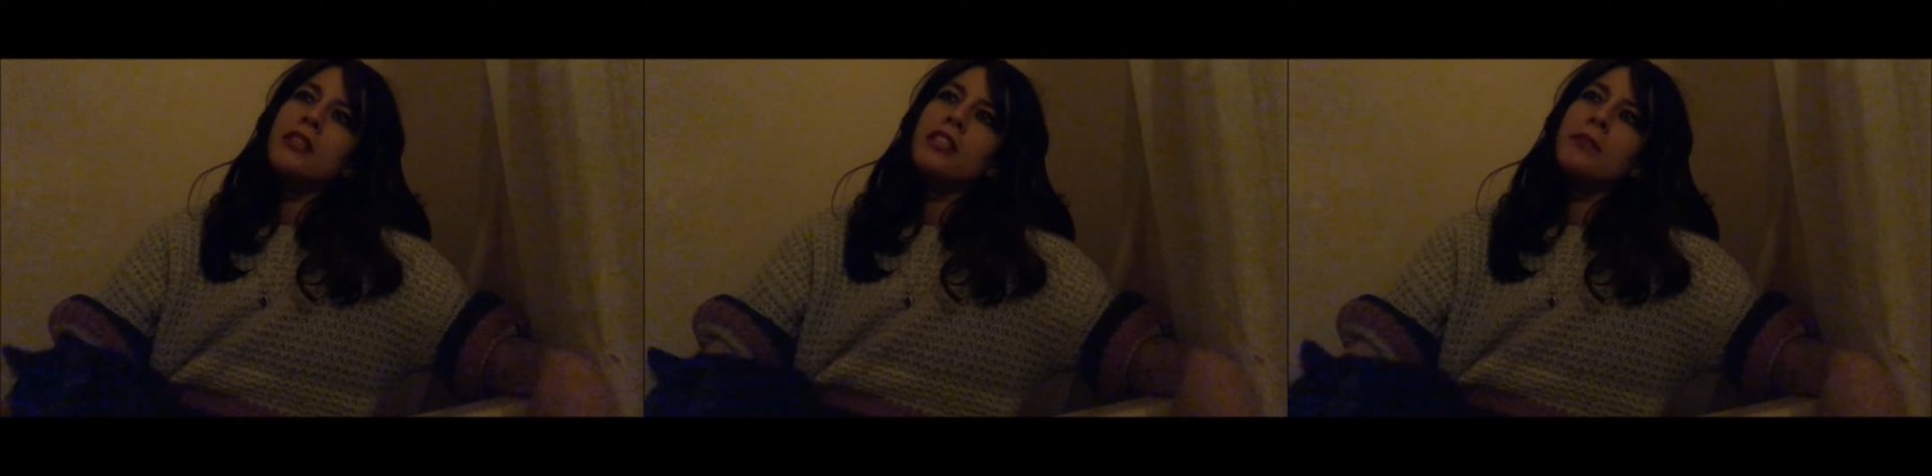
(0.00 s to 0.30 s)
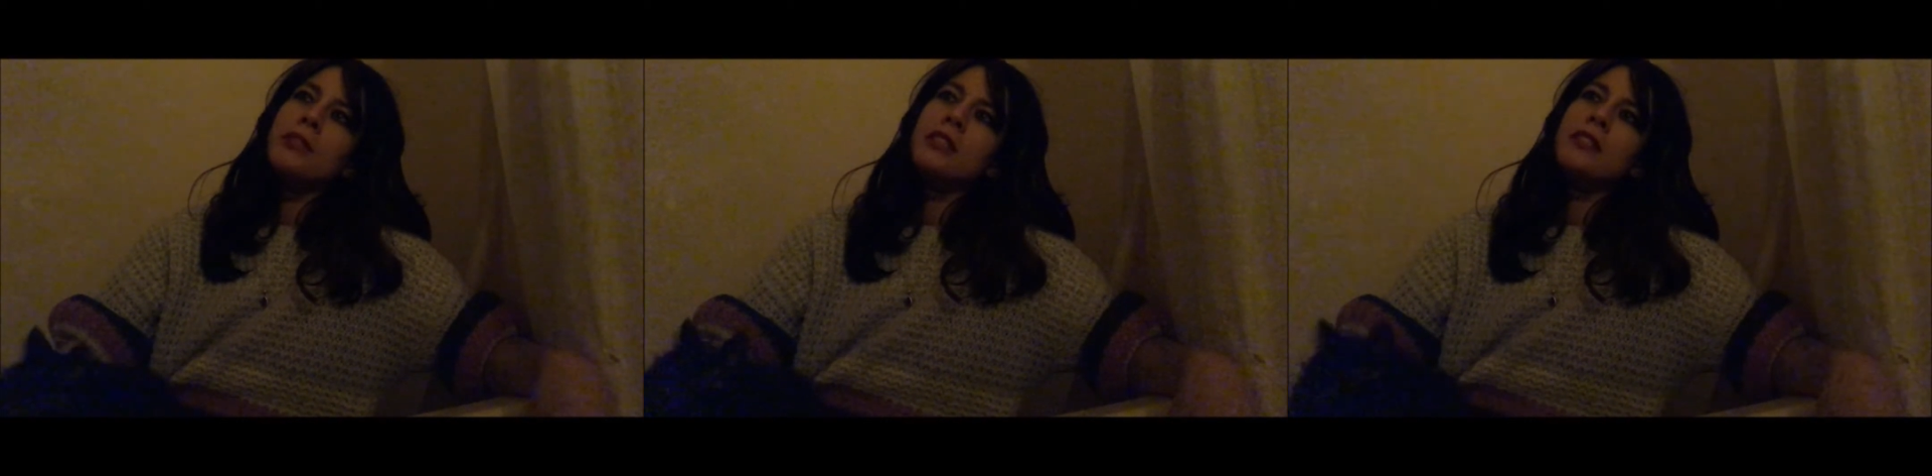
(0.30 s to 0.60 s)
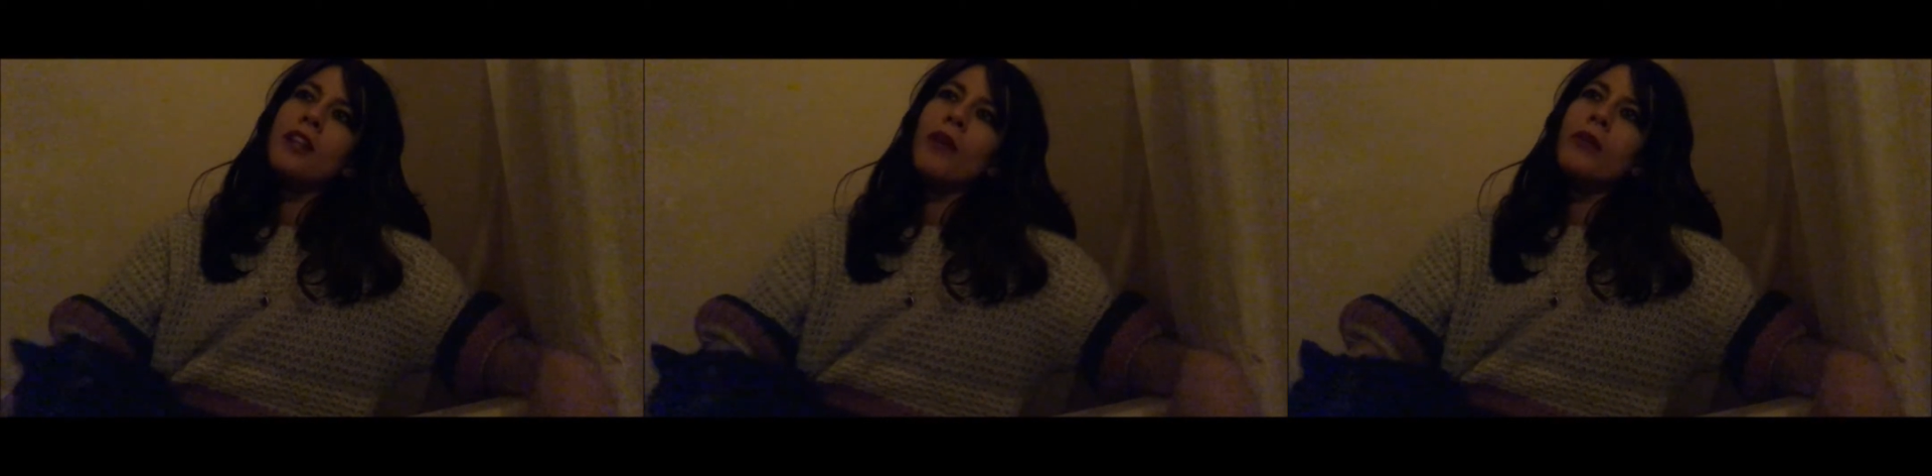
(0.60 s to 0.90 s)
she'd be just
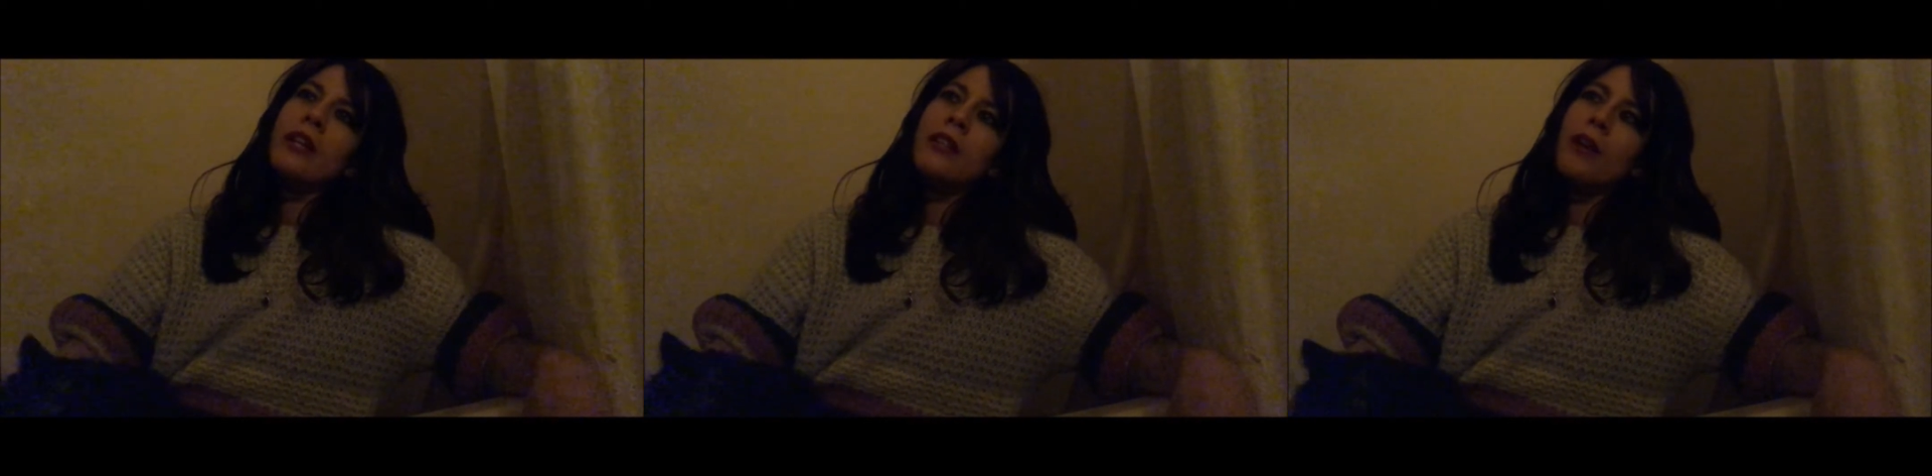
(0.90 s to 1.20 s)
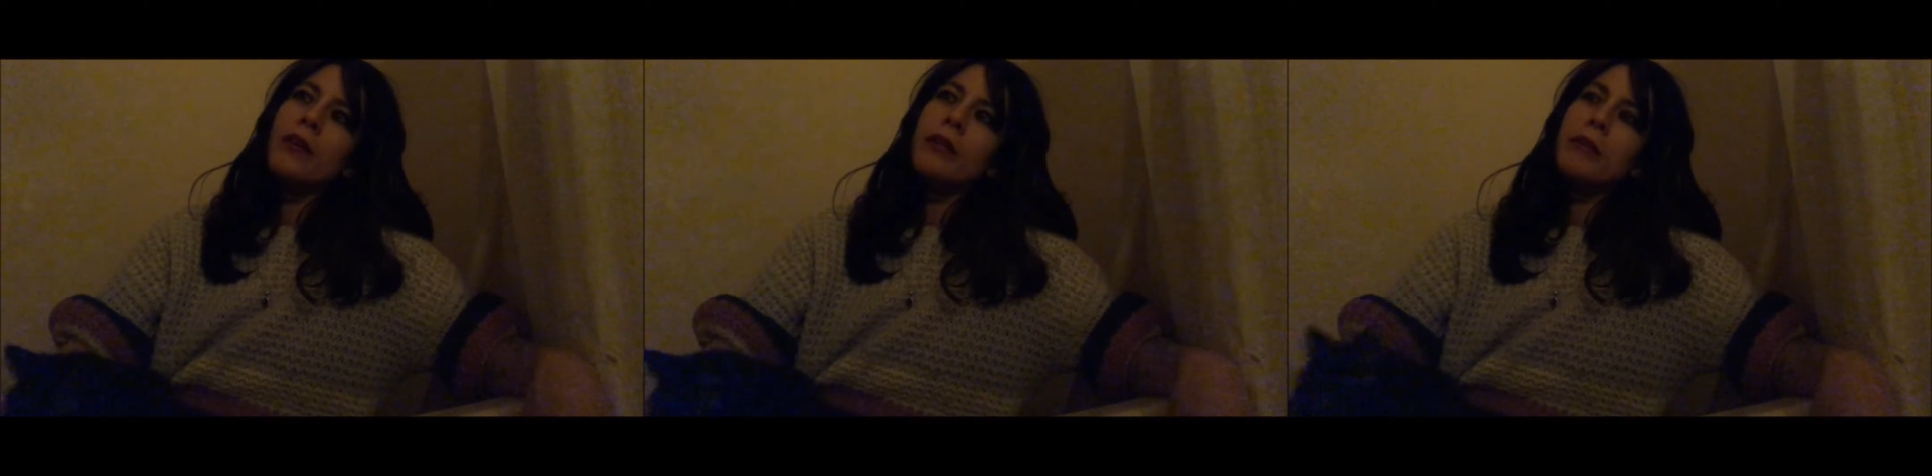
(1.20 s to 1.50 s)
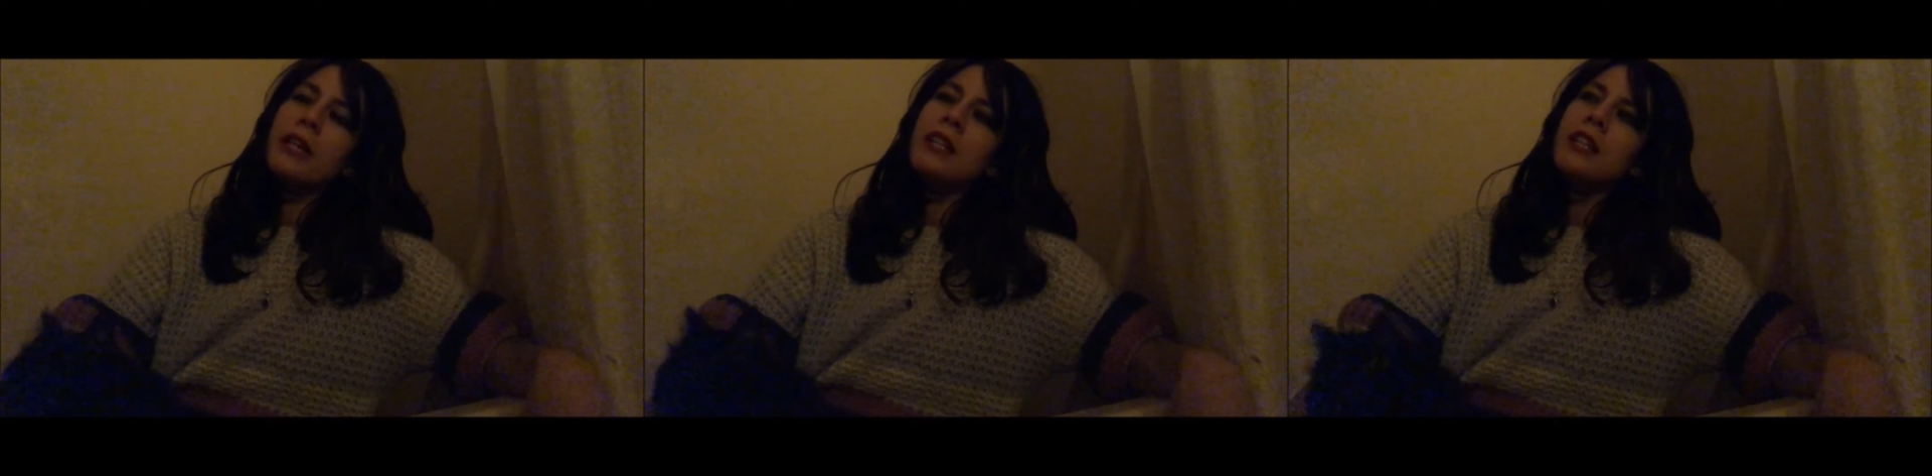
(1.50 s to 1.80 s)
goading me.